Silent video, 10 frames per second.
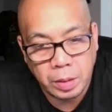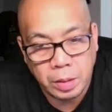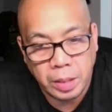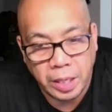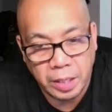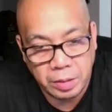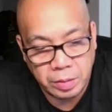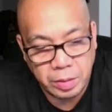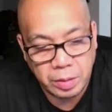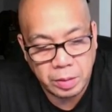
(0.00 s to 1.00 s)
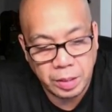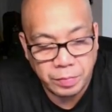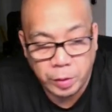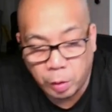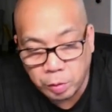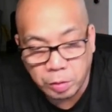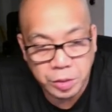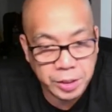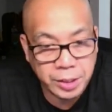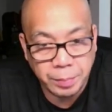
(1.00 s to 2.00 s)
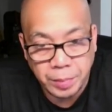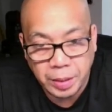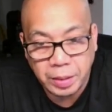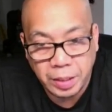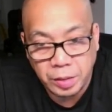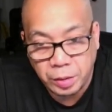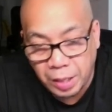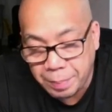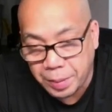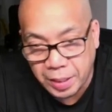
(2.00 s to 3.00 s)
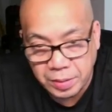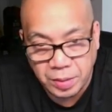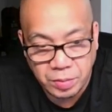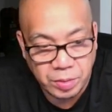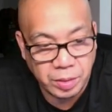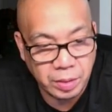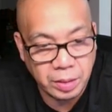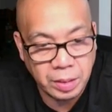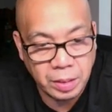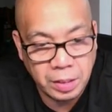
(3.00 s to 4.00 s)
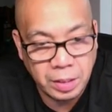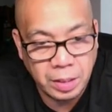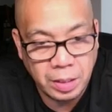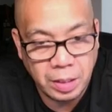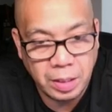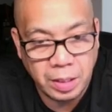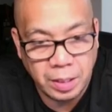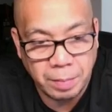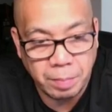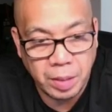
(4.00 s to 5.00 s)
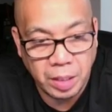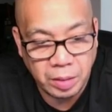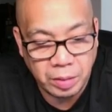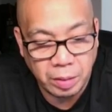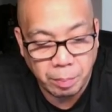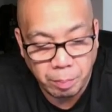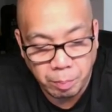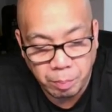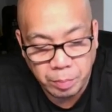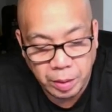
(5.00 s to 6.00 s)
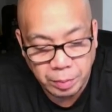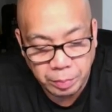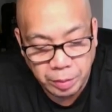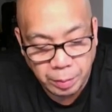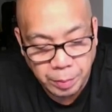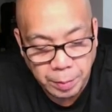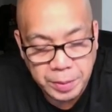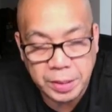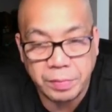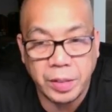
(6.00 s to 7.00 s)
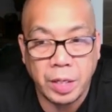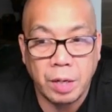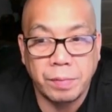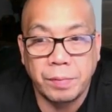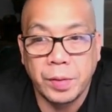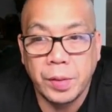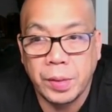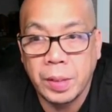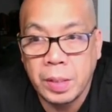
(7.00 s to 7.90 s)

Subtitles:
And if you don't know she's septic and you're not paying attention, and the puppies are feeding off of her,